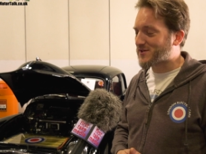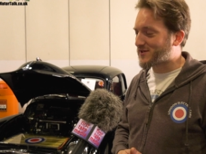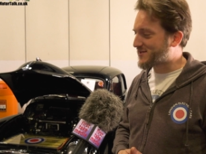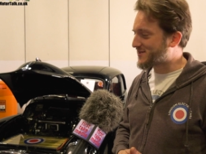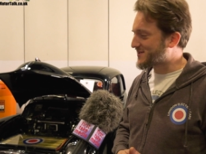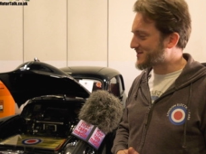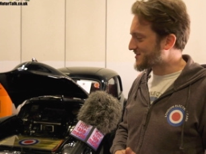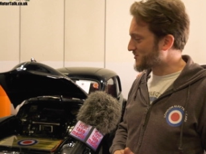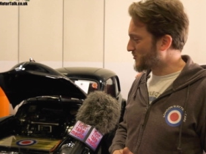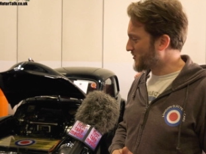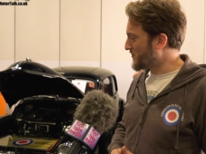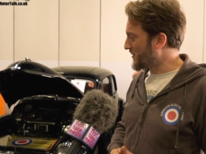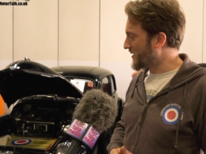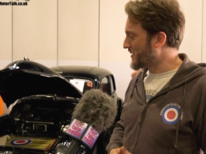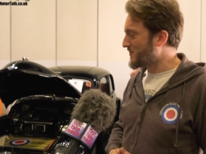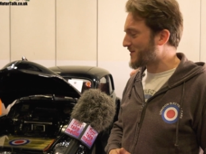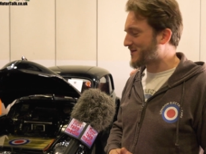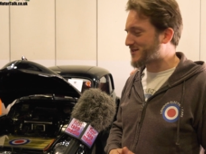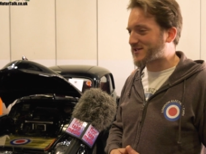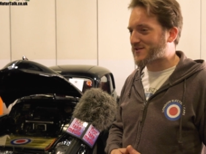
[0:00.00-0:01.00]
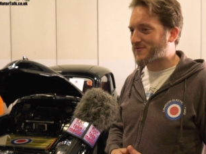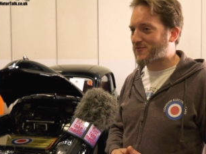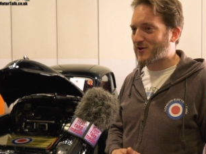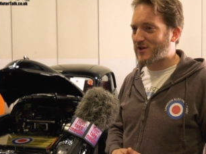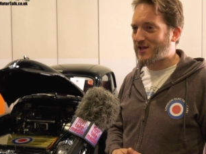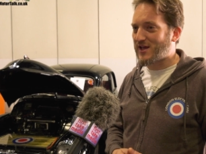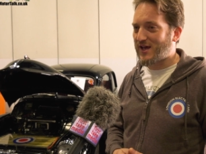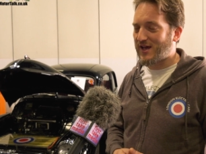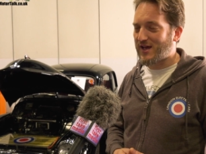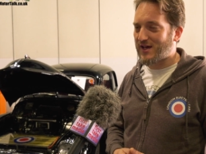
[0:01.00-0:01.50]
So this is, so we've been in business for
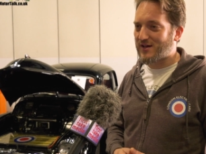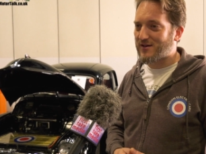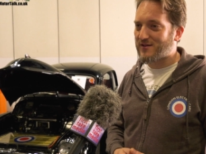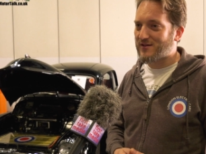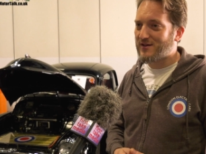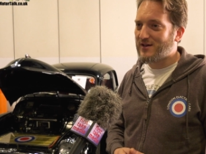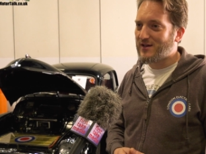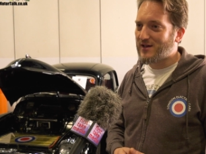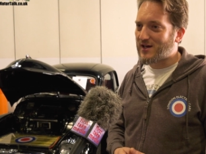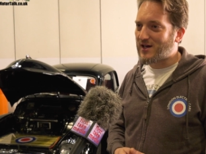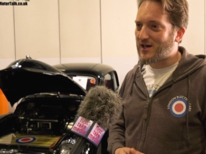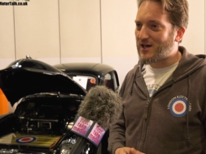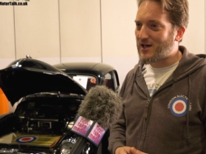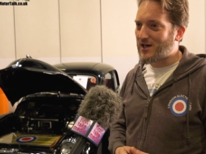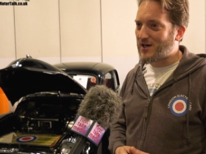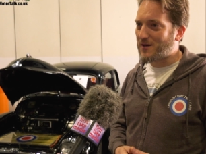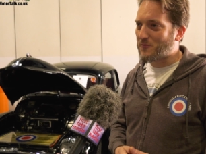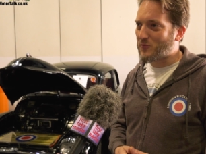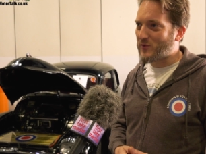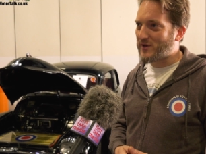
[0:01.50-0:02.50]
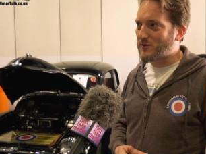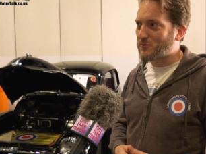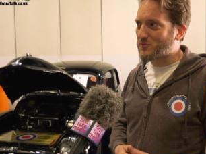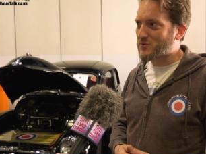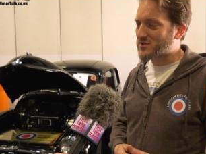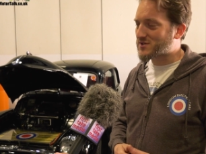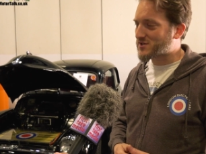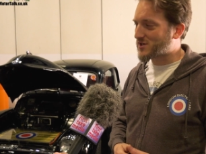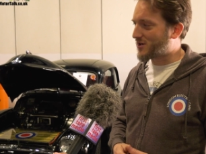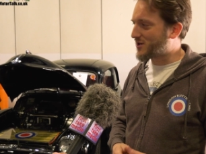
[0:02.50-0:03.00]
a year. Um,
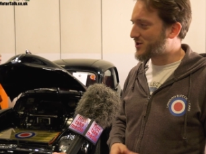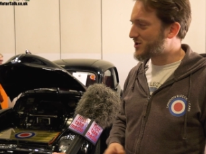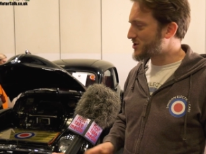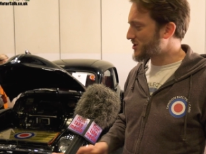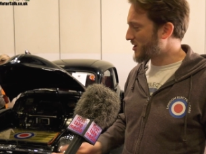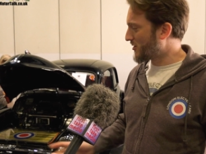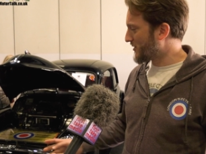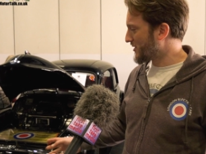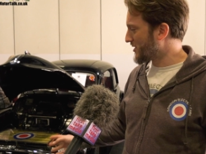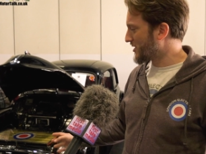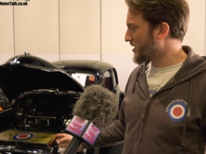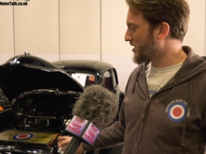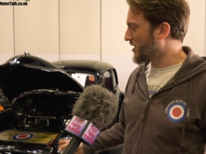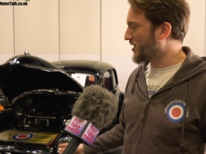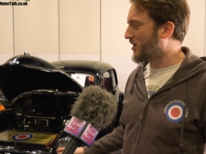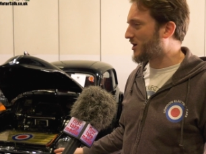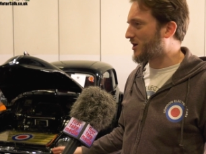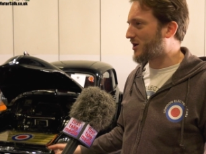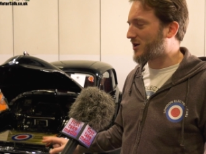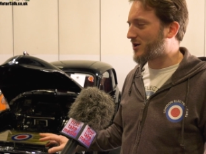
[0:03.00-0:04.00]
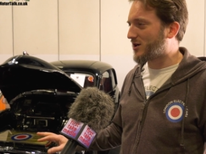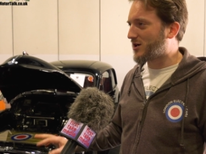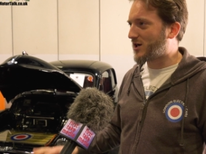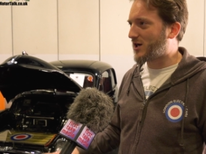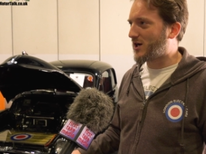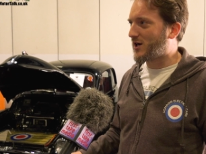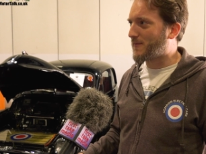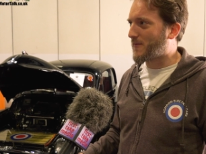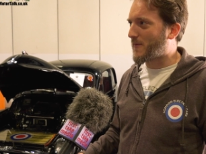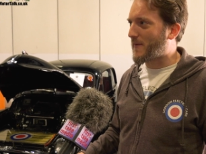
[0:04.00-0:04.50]
we started showing the car
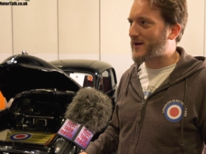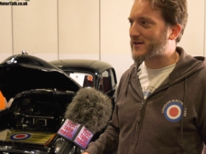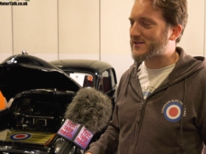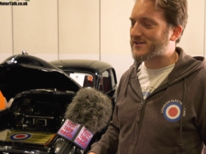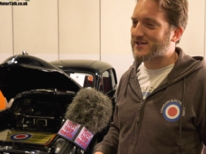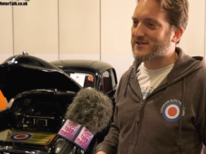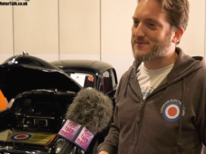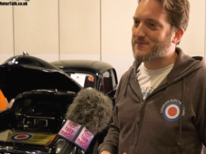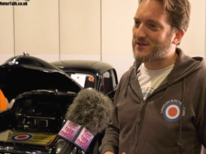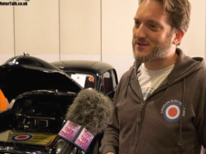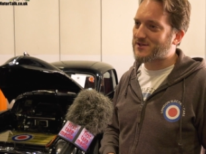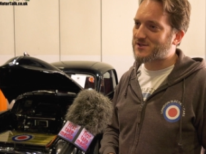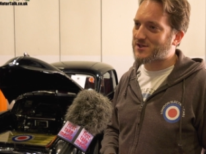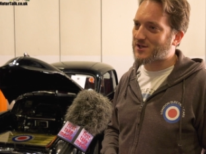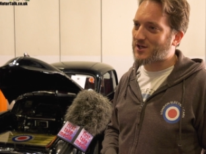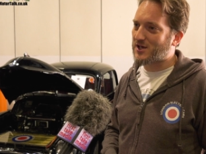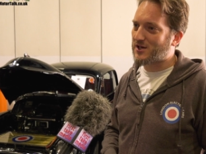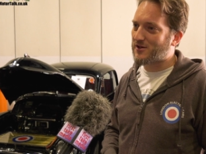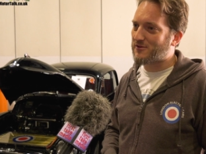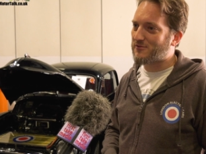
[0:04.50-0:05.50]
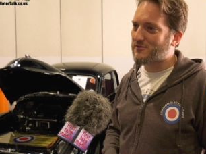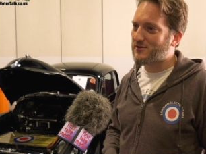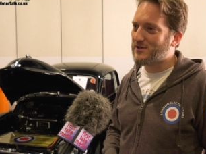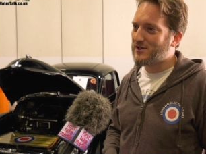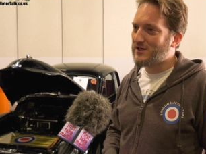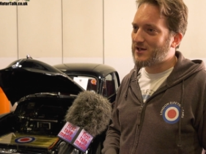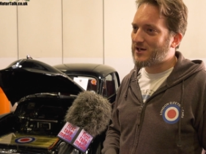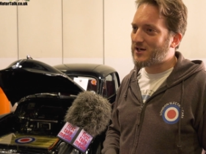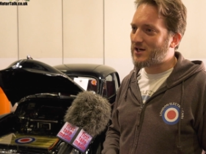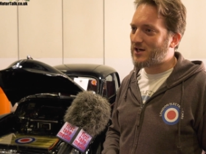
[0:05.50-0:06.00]
um, about six months ago.
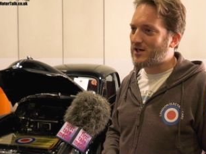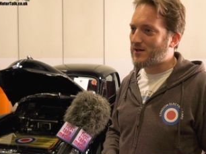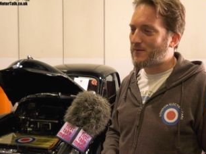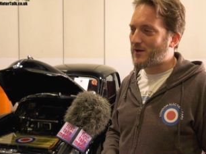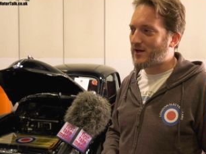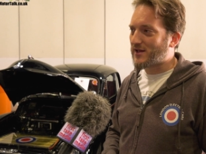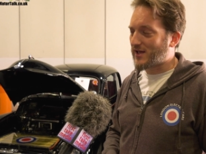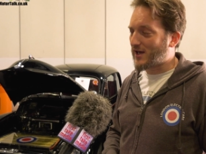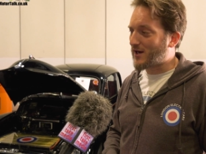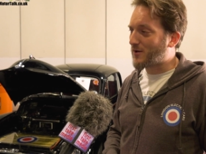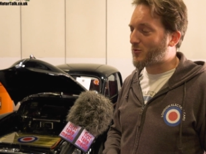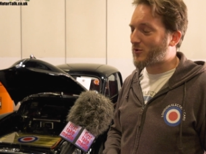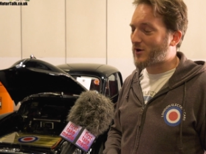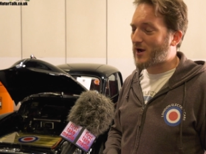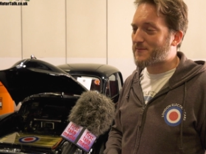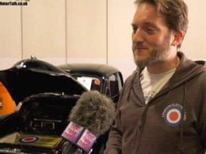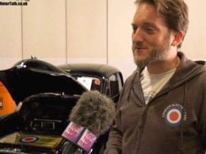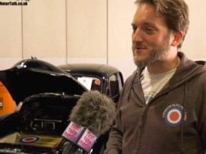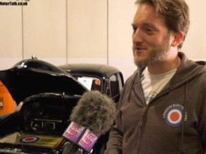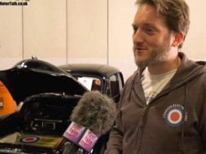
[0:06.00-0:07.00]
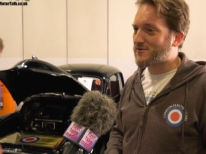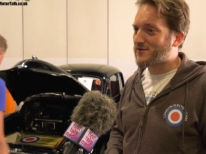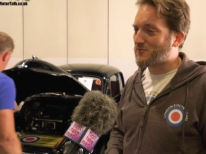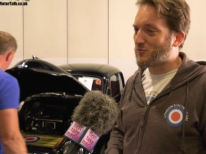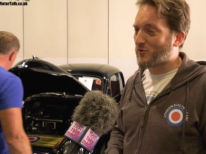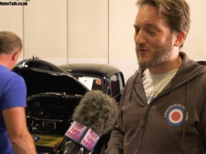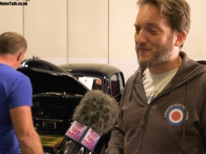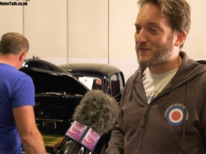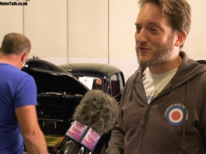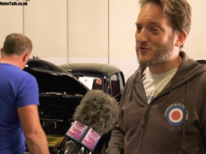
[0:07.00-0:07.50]
Um, and yeah, we're absolutely,
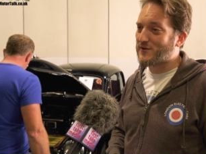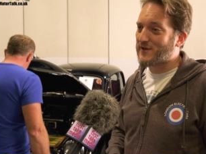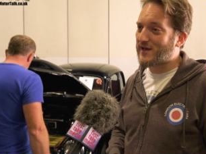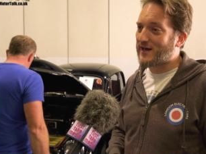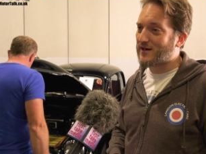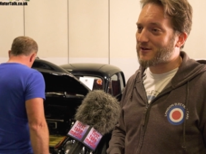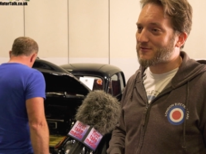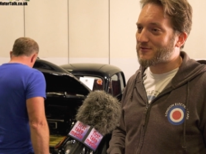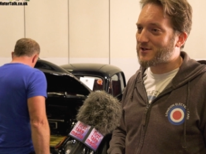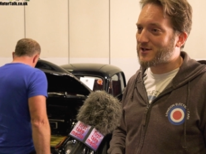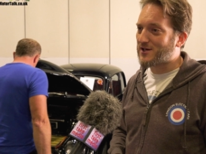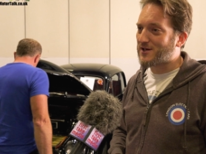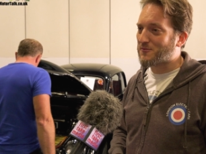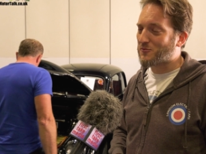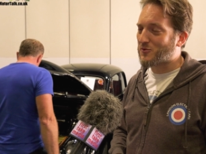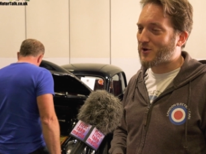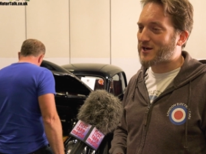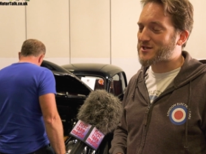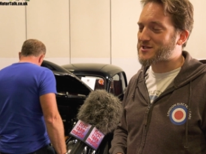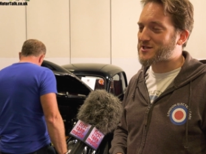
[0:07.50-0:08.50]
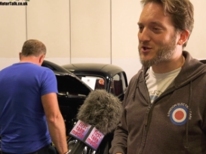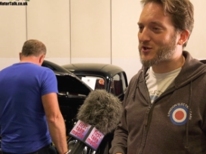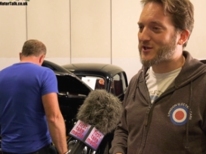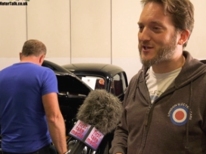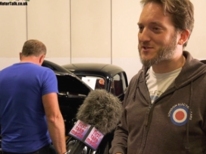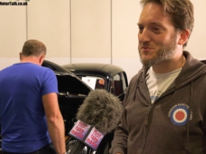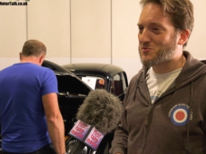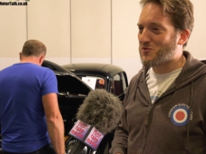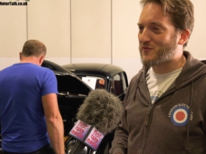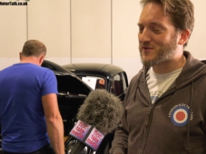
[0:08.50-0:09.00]
we're full now. Um, we're actually
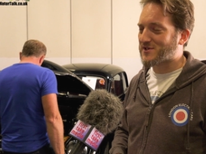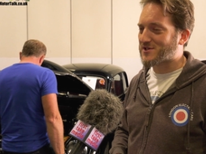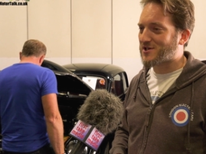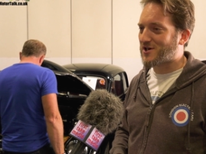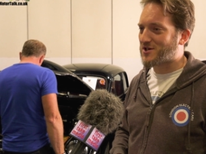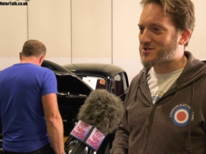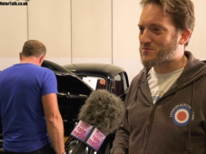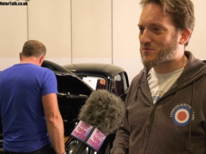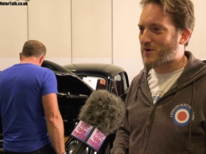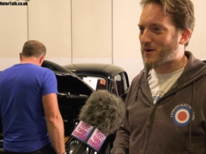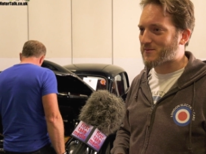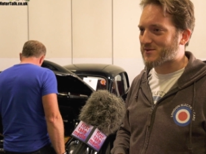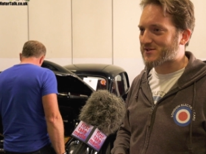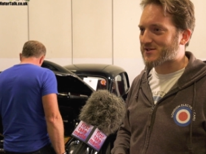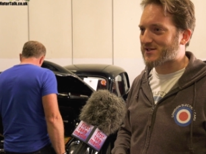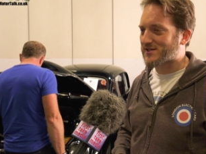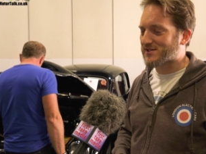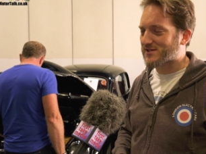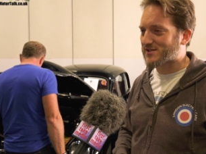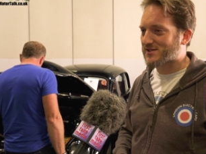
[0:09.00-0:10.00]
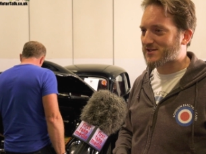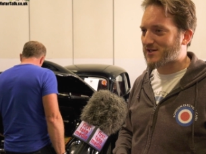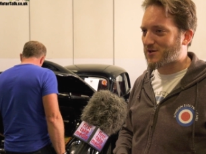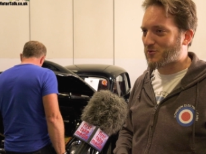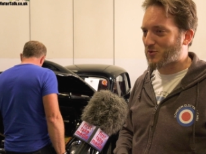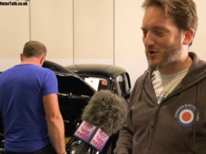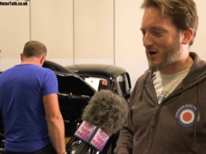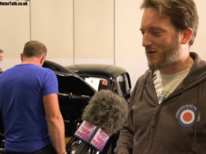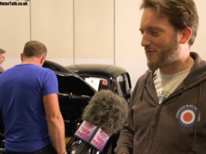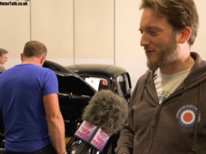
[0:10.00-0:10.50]
looking to move into larger premises.
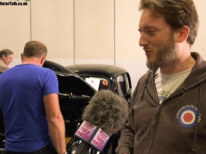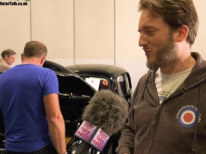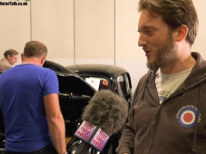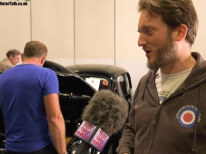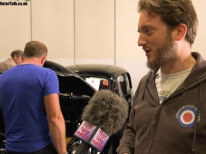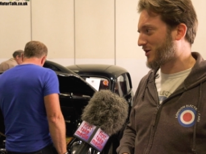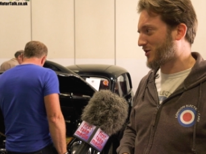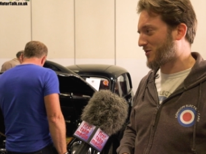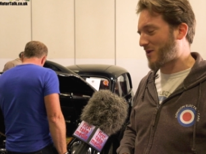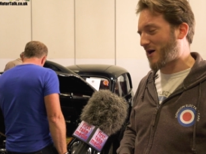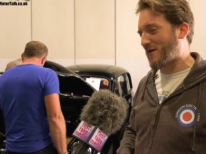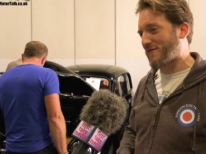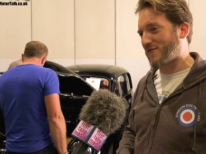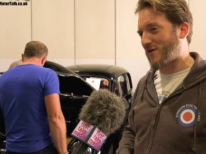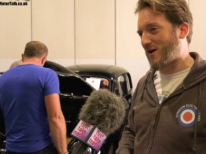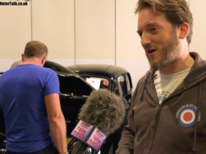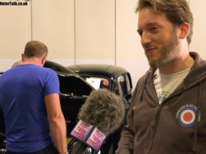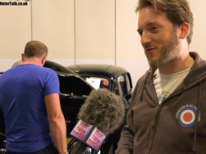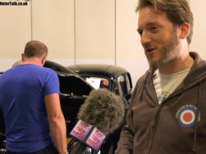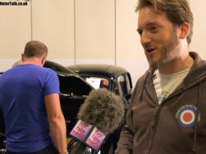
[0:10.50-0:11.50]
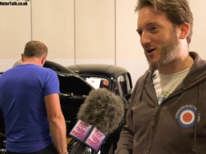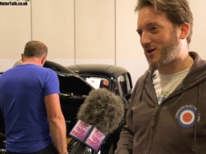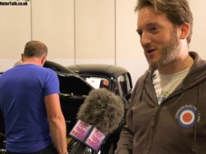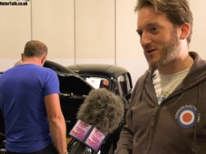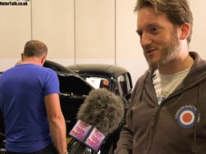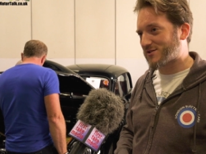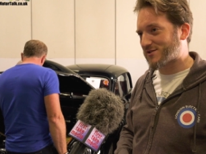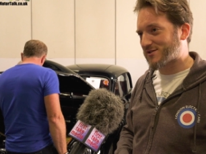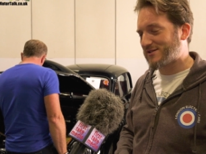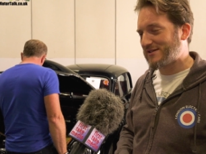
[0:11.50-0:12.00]
Uh, we're currently working on about five
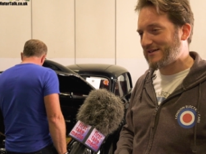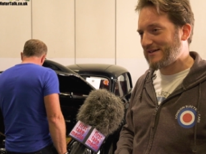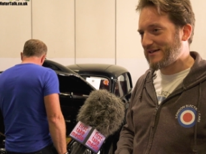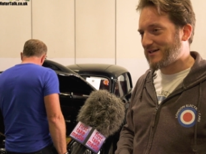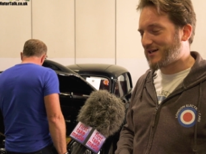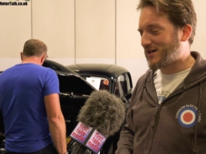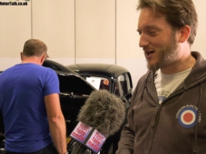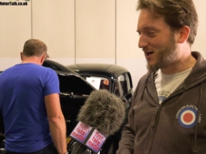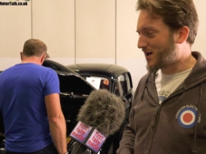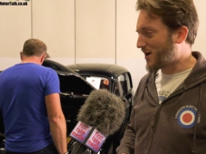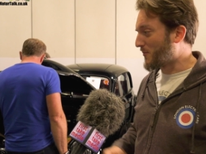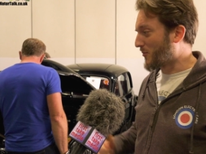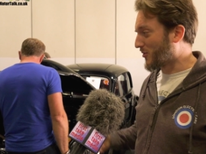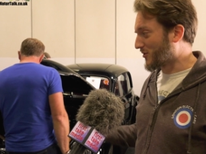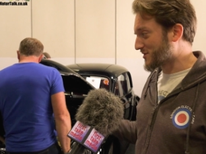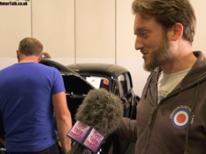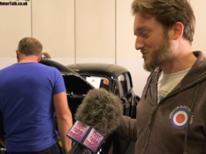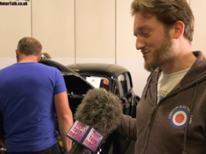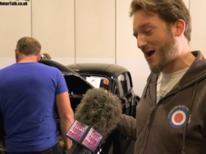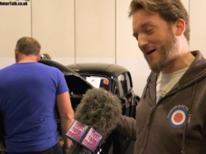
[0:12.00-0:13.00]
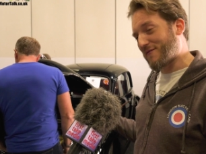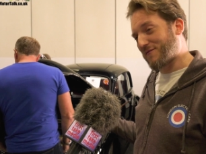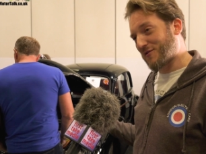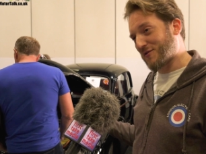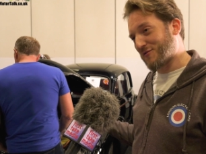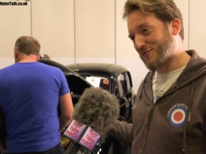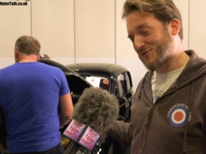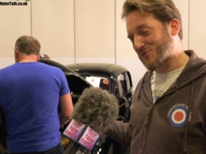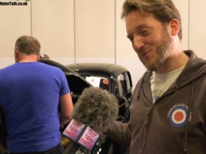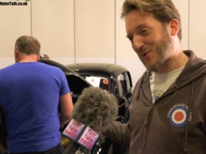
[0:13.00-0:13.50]
cars, uh, a Morris
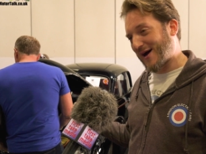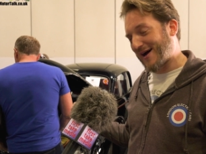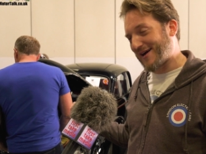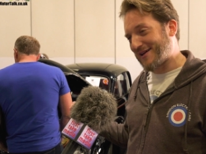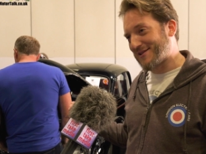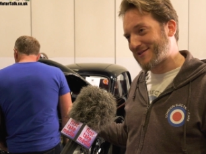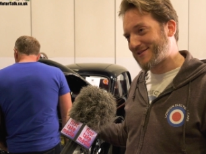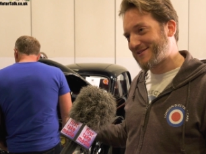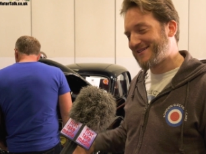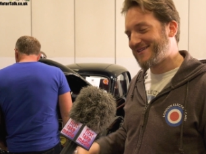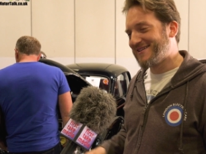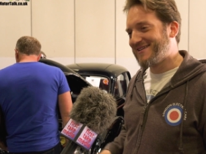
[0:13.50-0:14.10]
Traveller as well.